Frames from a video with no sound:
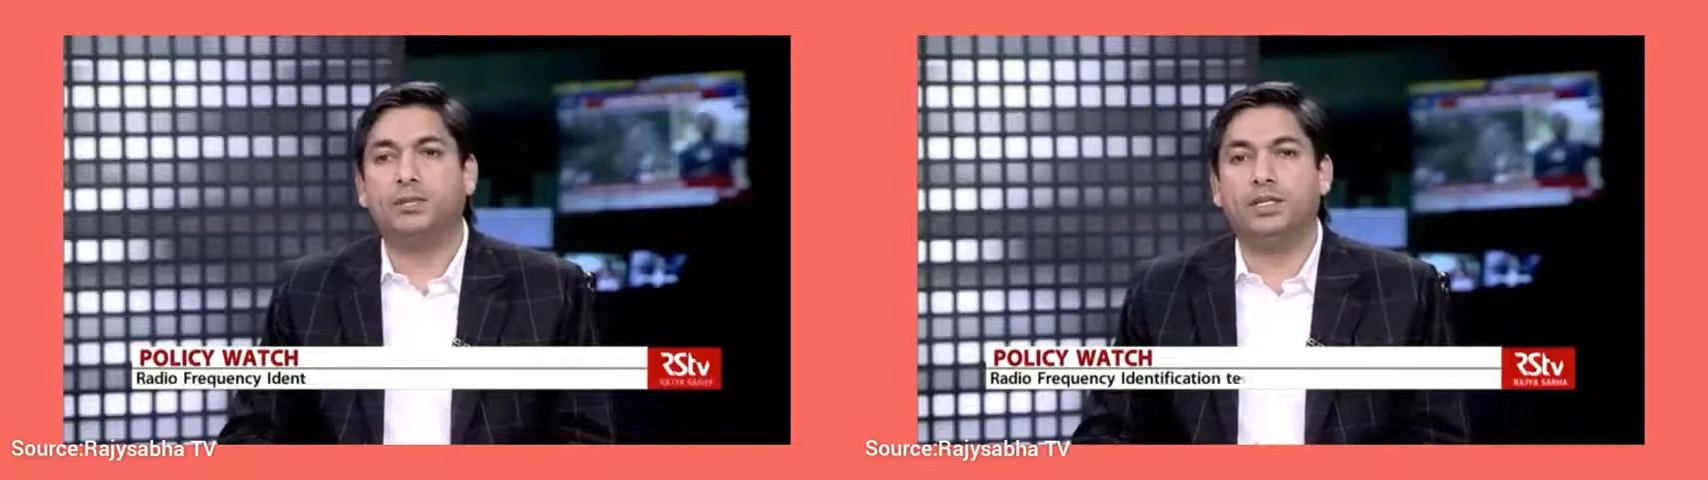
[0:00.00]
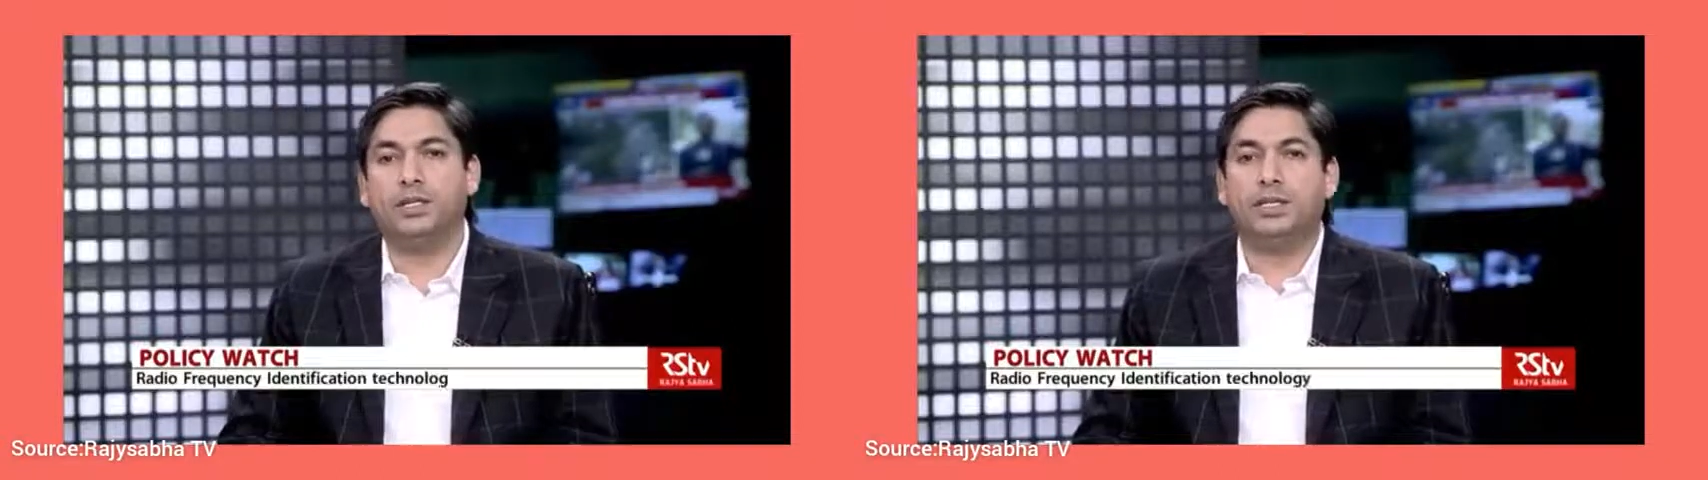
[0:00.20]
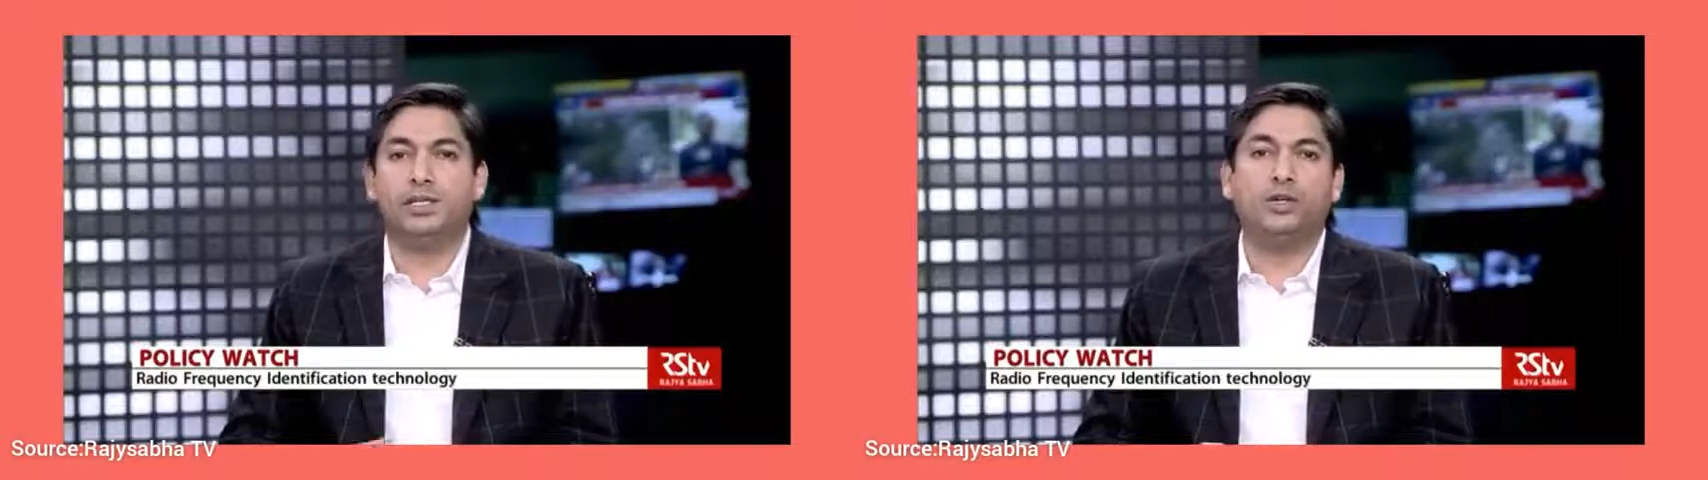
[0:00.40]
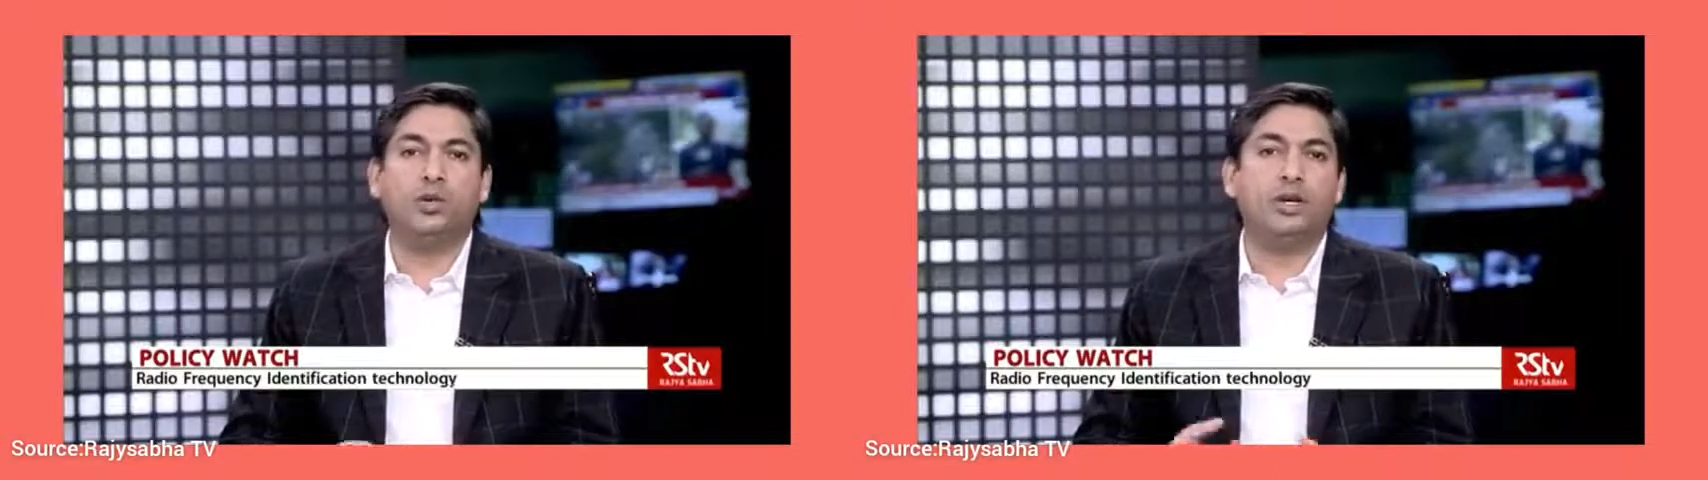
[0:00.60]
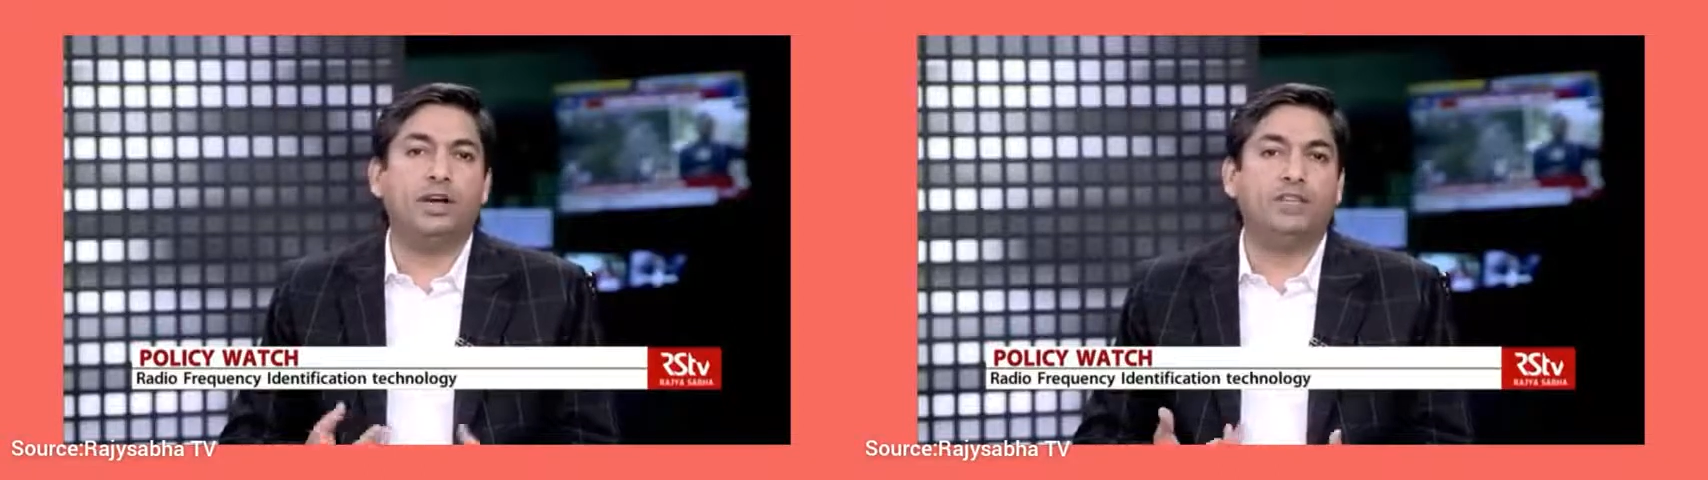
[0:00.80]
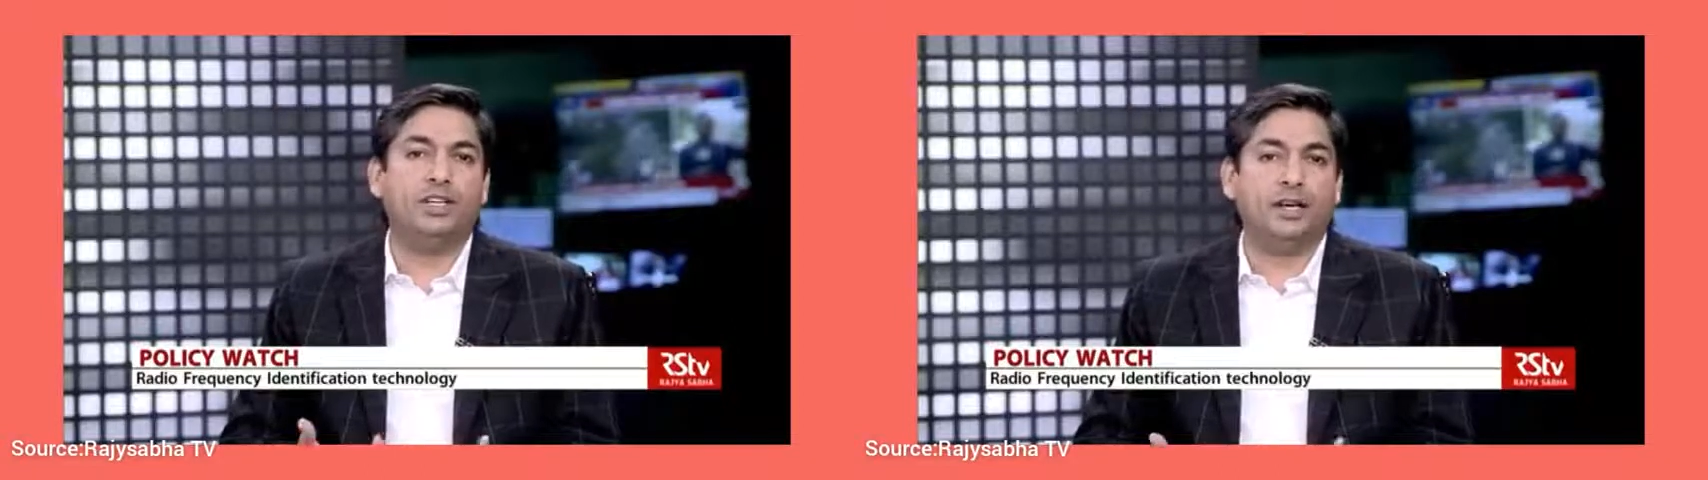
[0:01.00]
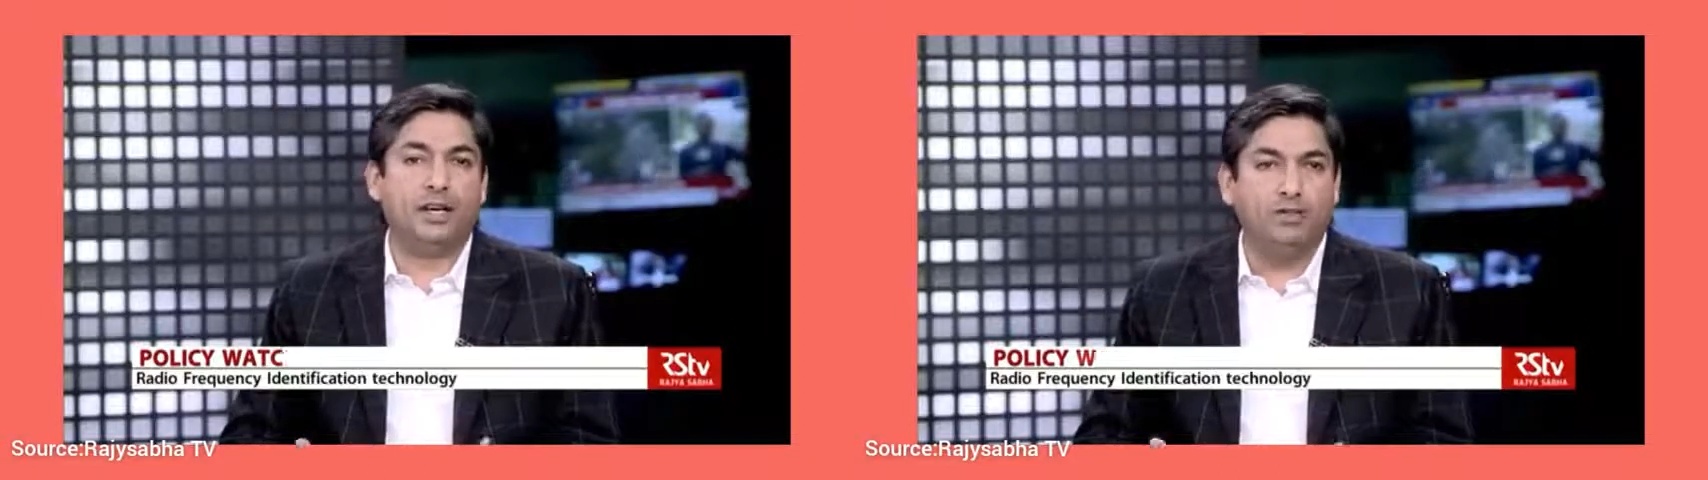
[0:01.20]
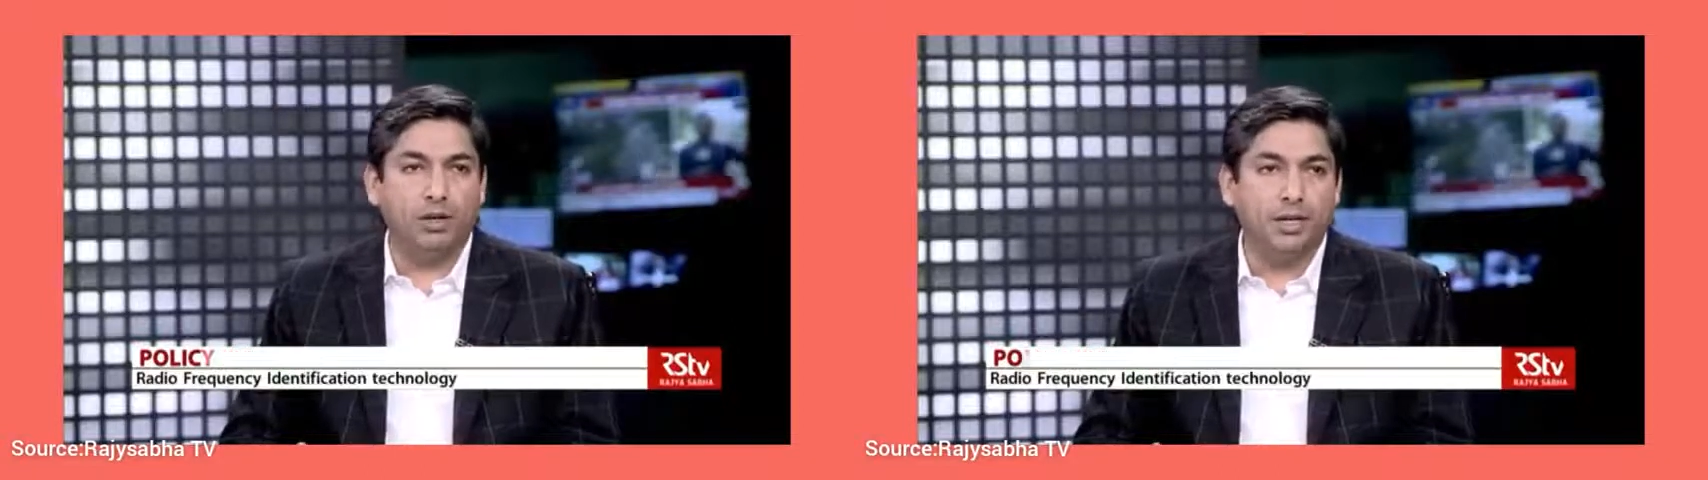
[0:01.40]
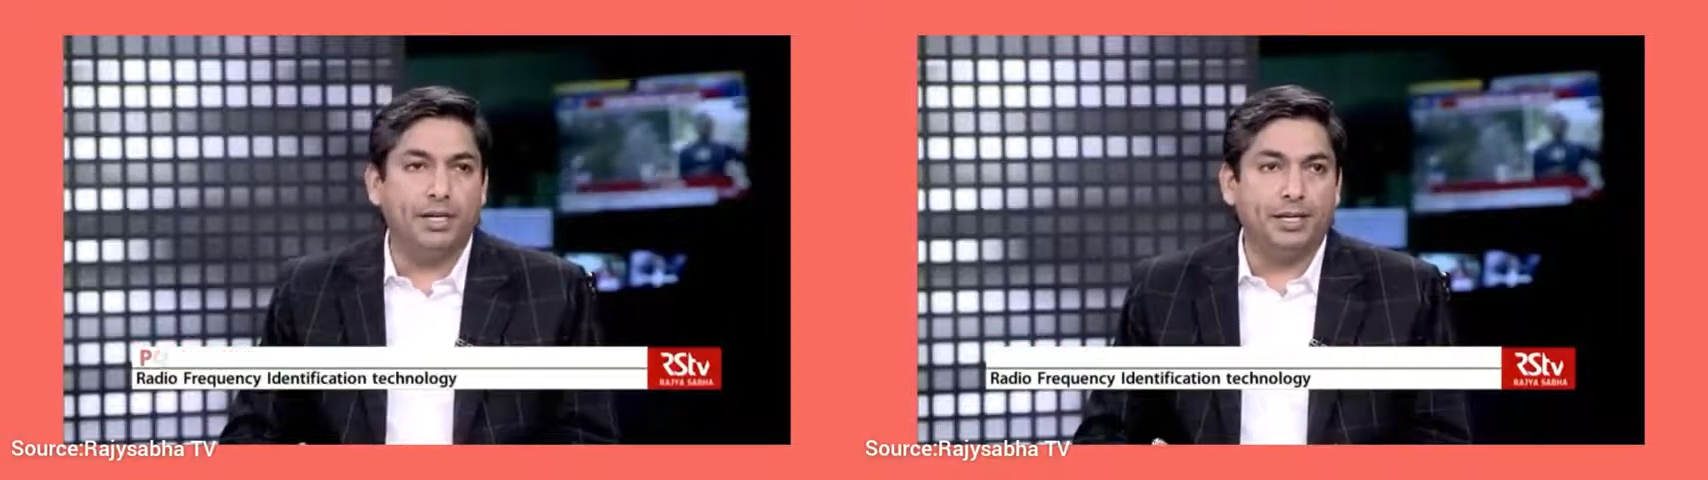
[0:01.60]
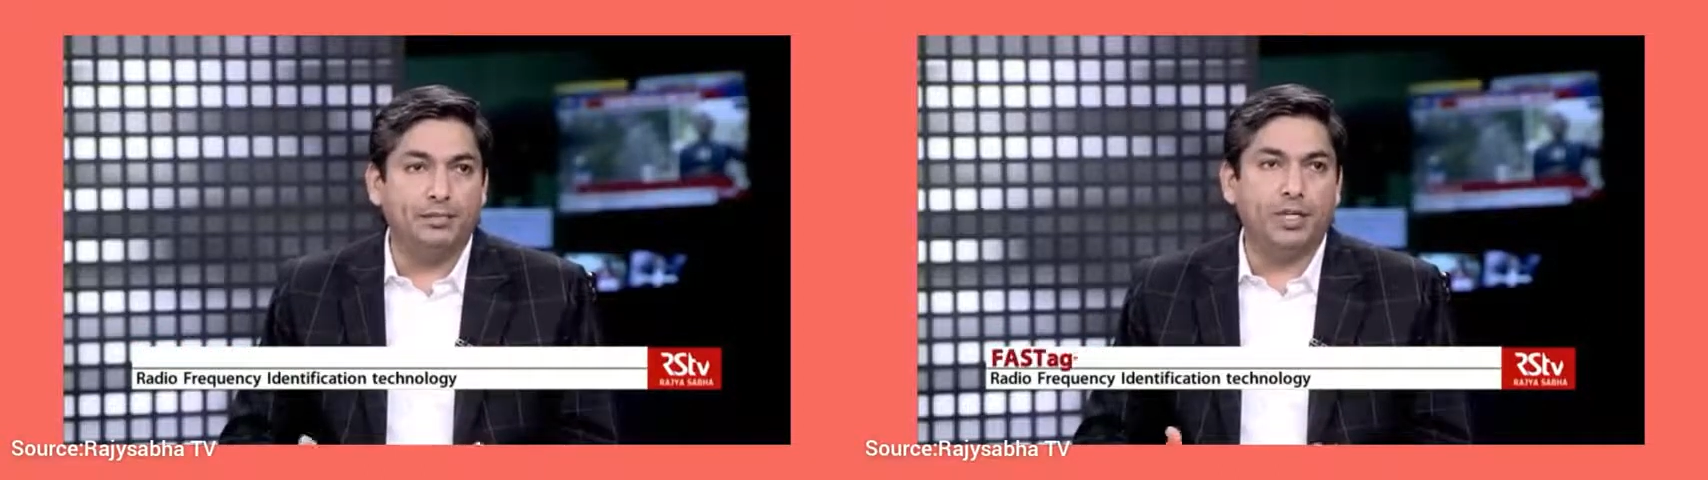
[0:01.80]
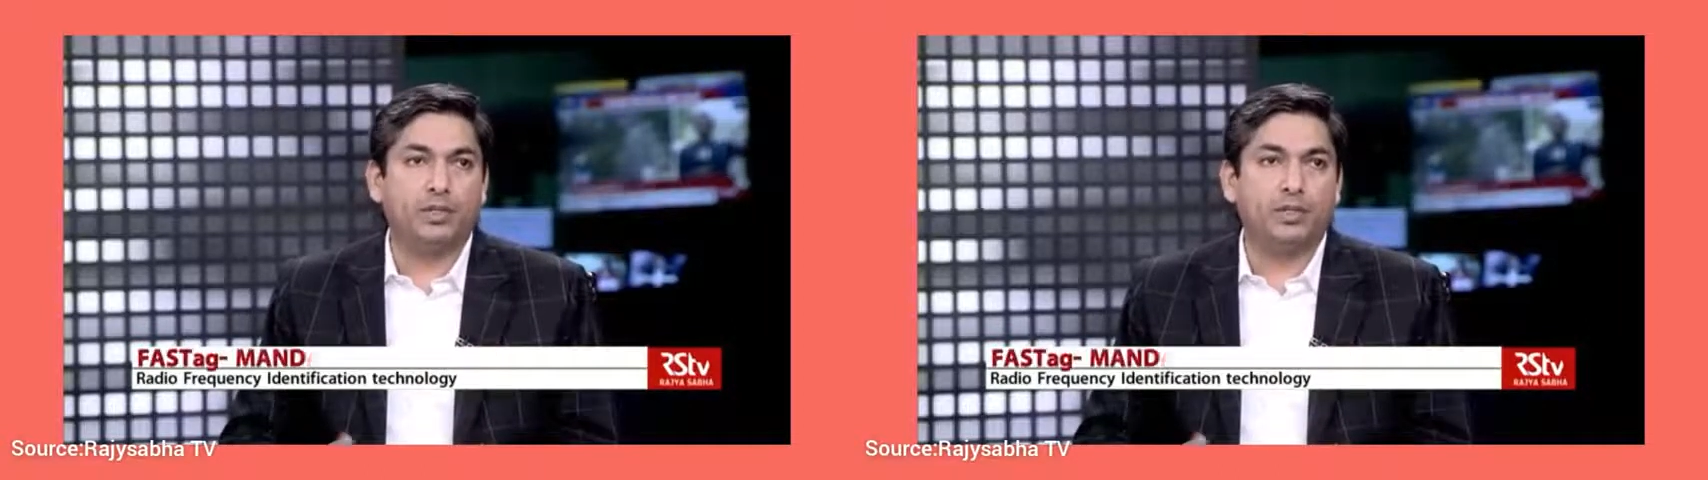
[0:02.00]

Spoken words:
but they don't have the availability.